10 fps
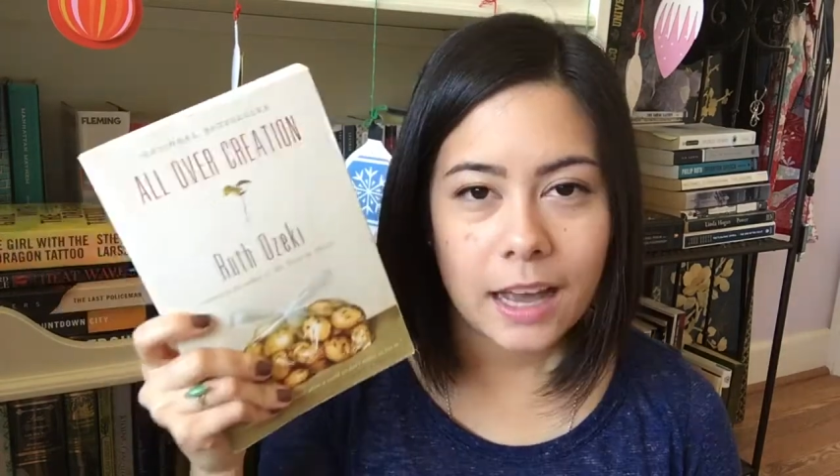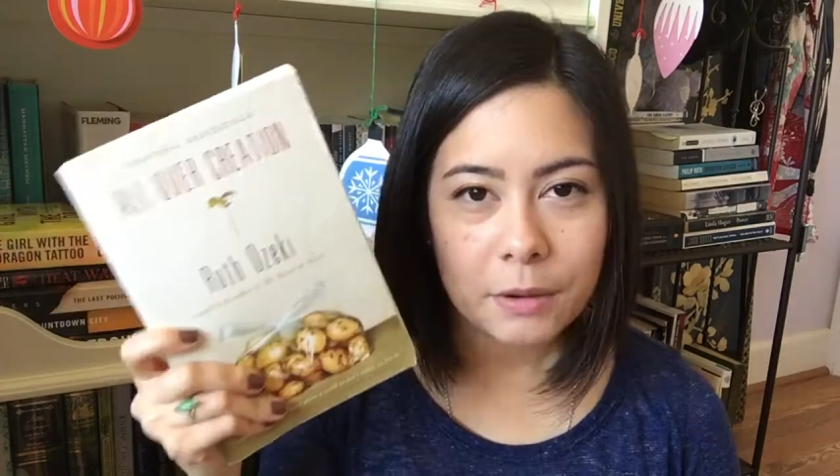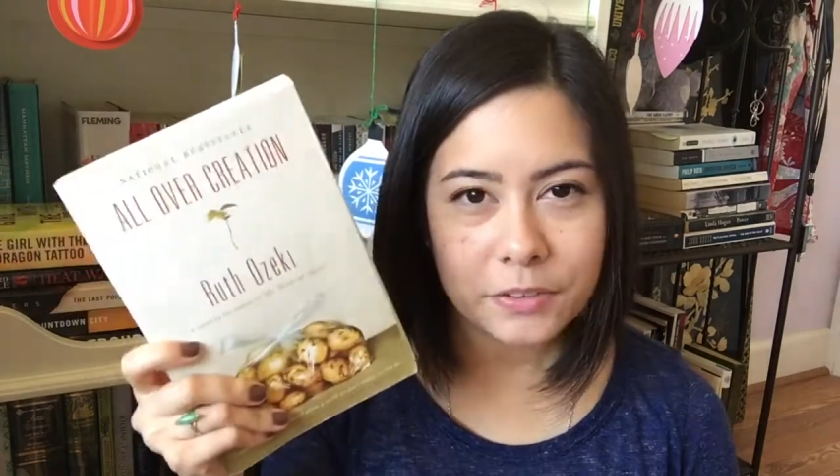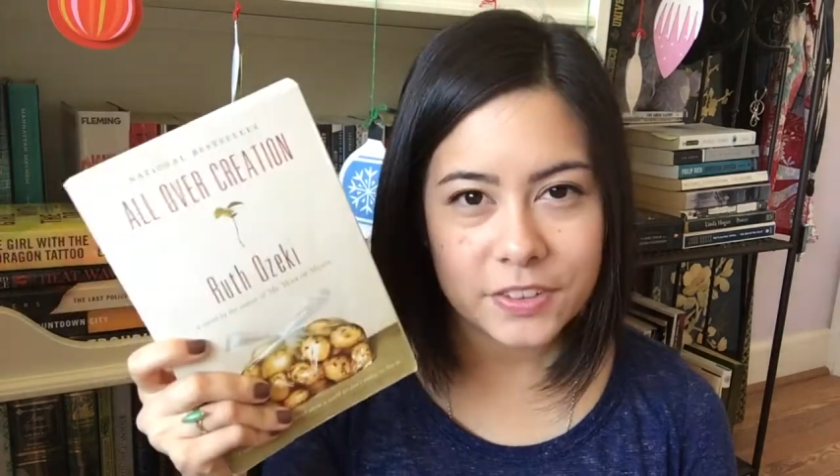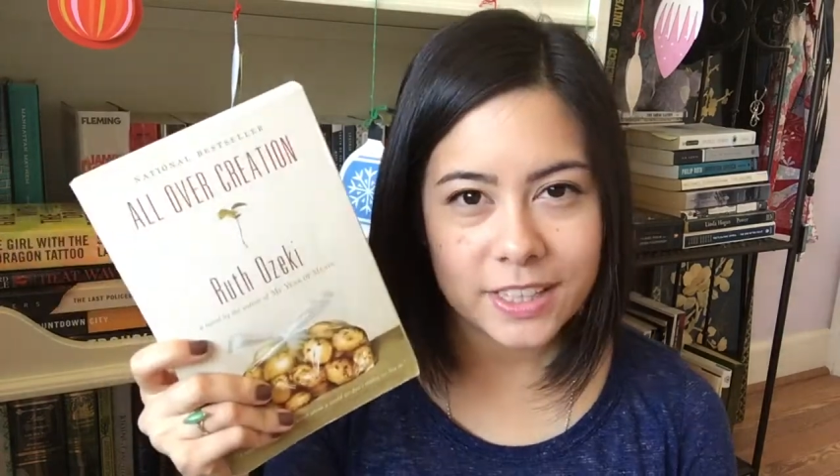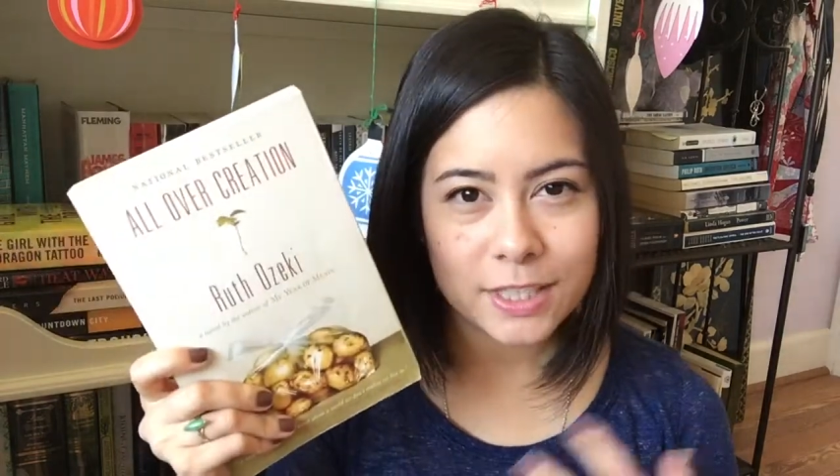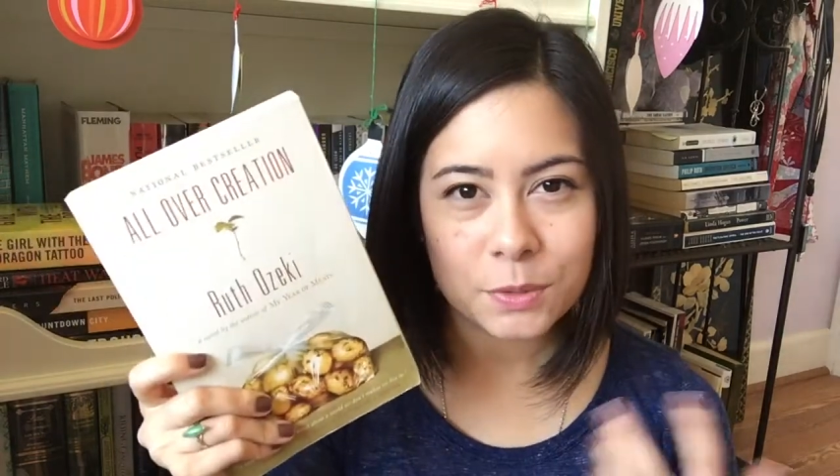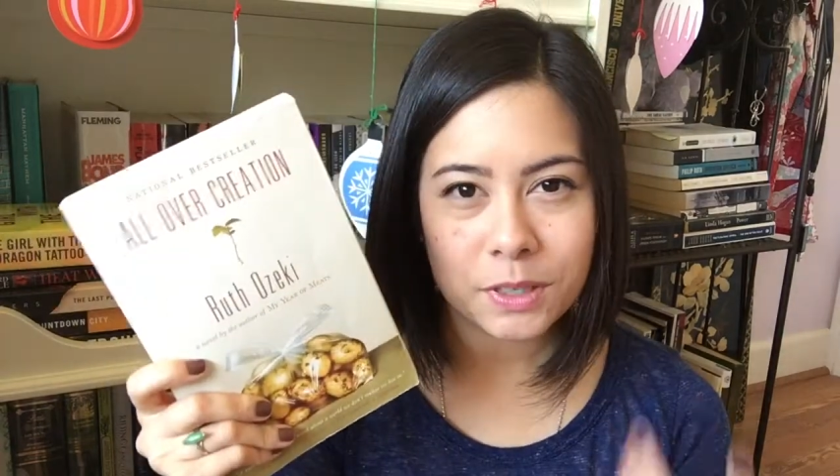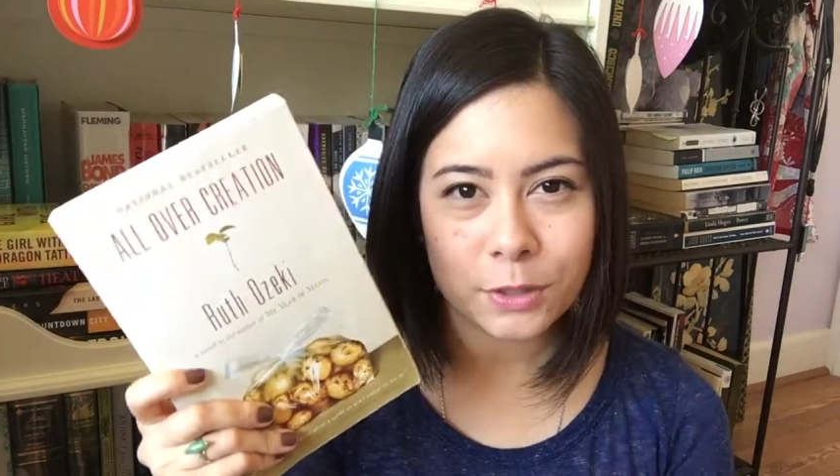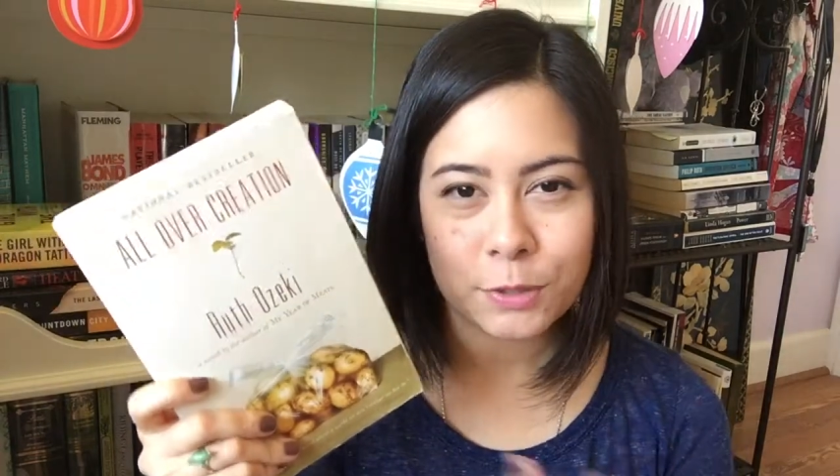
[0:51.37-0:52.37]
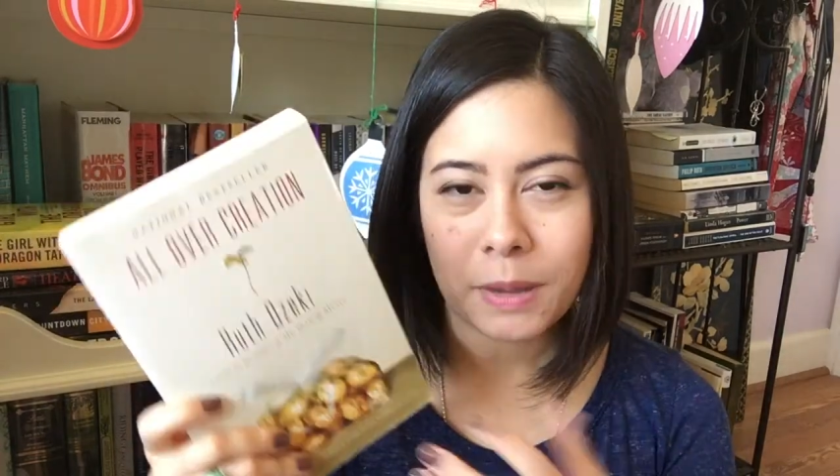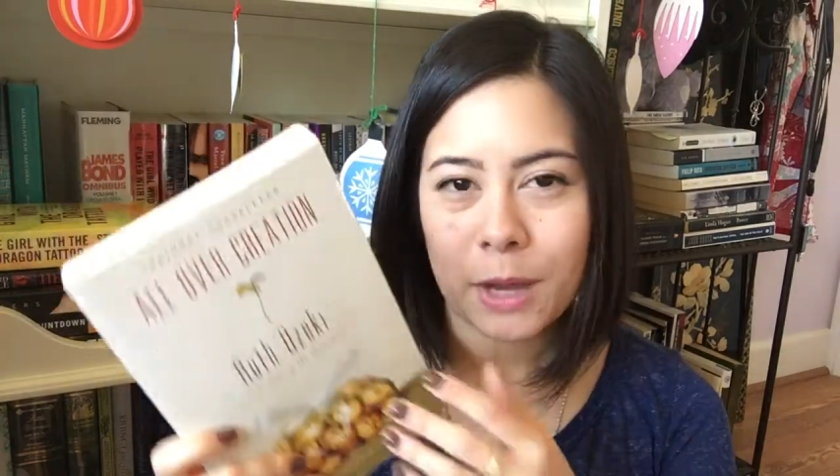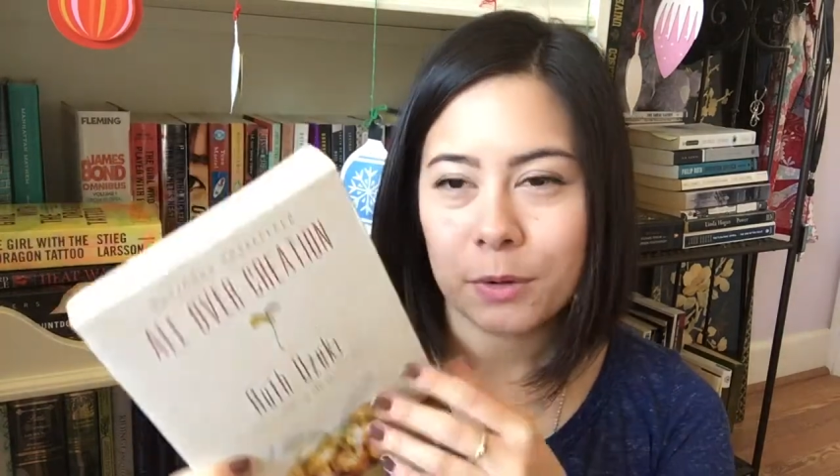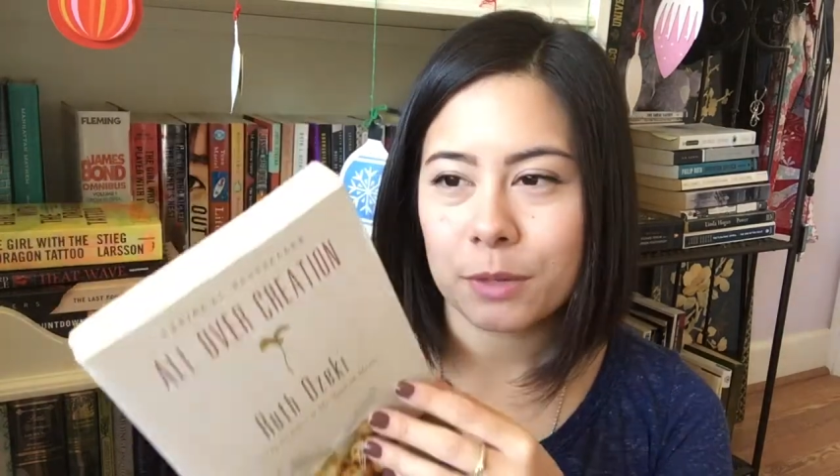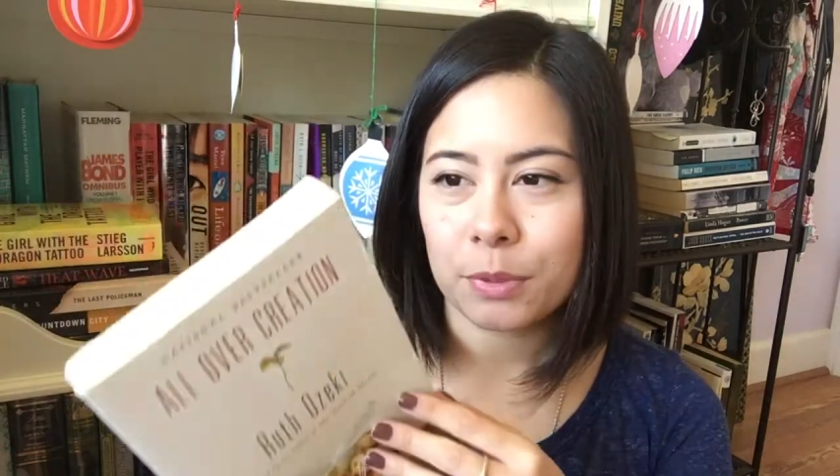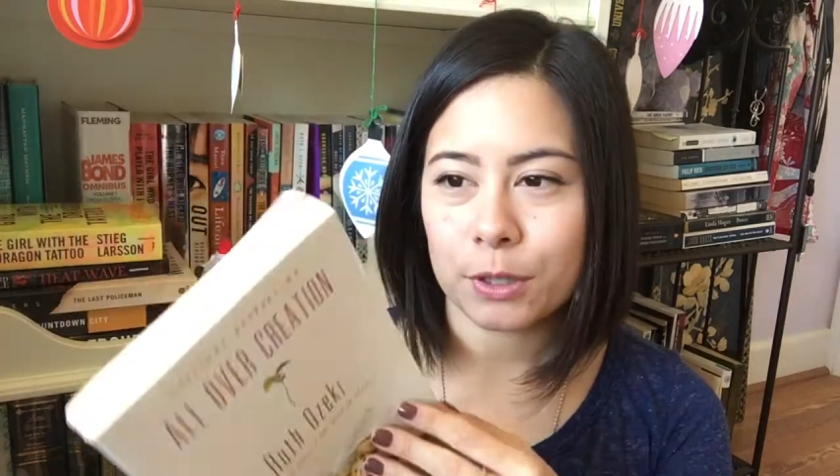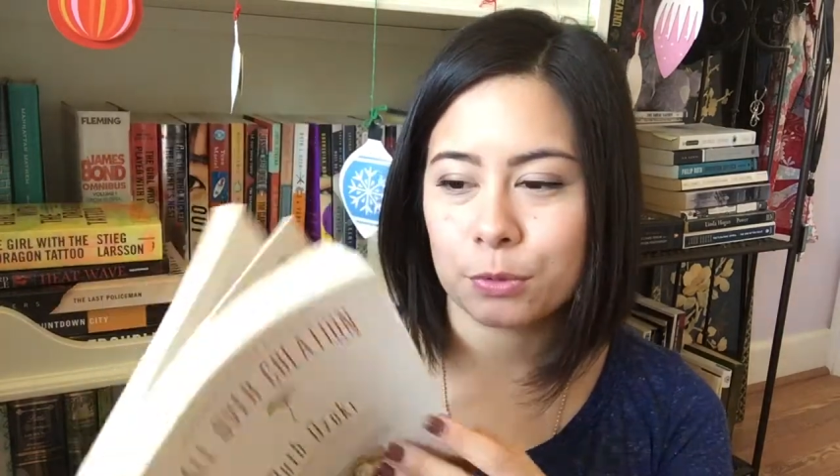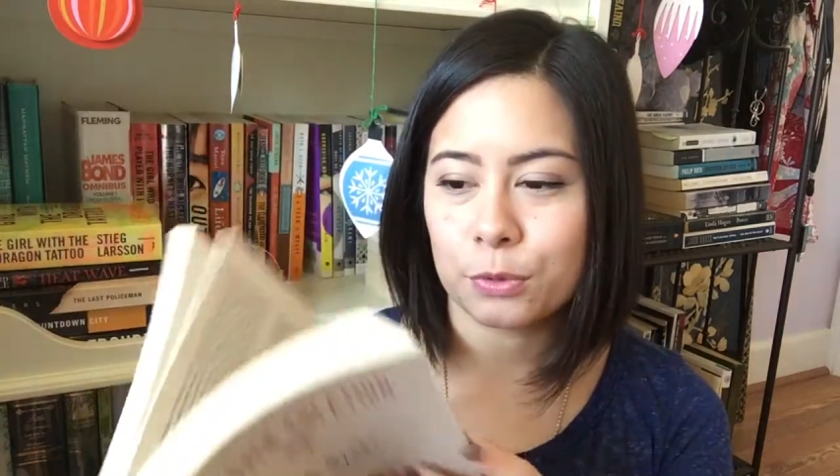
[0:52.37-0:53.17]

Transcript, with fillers: However, this is one of those penguin books